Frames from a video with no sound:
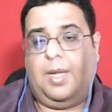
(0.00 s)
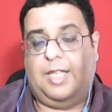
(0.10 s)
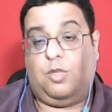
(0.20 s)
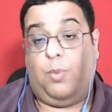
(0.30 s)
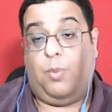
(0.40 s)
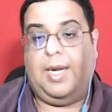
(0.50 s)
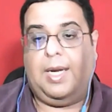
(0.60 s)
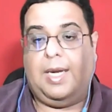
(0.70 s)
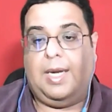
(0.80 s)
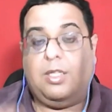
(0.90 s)
It's when
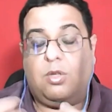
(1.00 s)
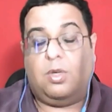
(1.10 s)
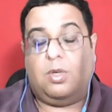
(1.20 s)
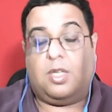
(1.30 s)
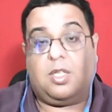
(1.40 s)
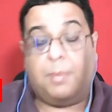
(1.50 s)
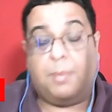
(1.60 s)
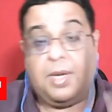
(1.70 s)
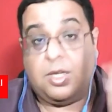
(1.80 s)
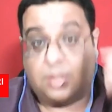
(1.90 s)
it leads to
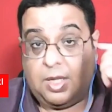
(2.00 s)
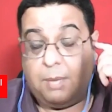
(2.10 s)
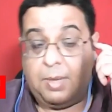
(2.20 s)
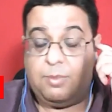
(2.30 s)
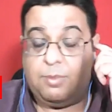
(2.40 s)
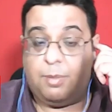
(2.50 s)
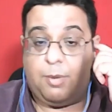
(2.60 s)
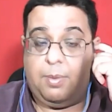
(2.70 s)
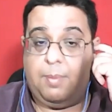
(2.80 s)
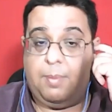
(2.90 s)
discrimination that becomes a problem.